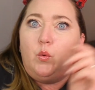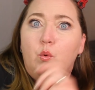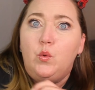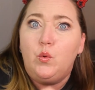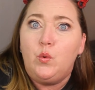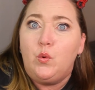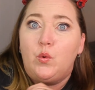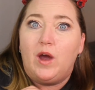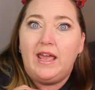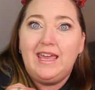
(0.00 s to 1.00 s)

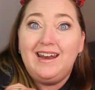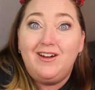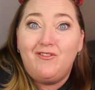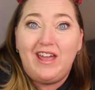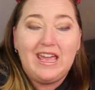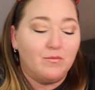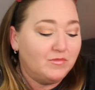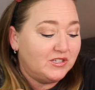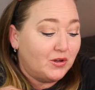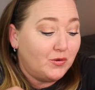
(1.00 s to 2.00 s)
Ooh, I cannot wait. I'm
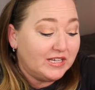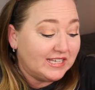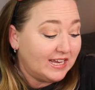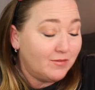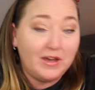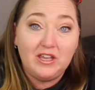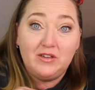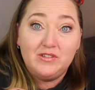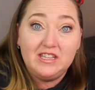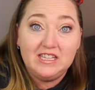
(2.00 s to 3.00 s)
so excited about
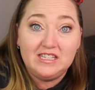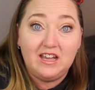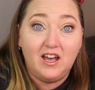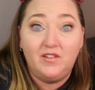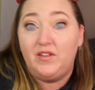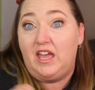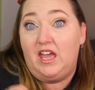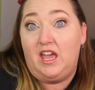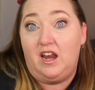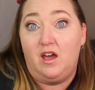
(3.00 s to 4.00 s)
using this stuff,
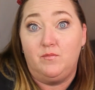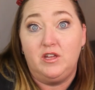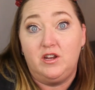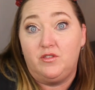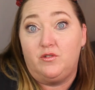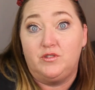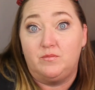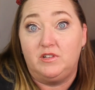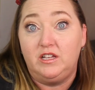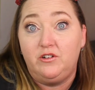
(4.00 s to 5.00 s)
and I'm going to throw
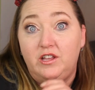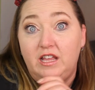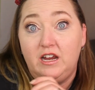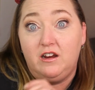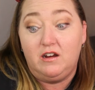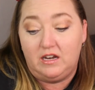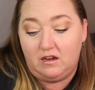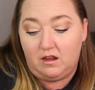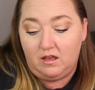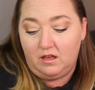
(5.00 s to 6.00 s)
some glitter in there, and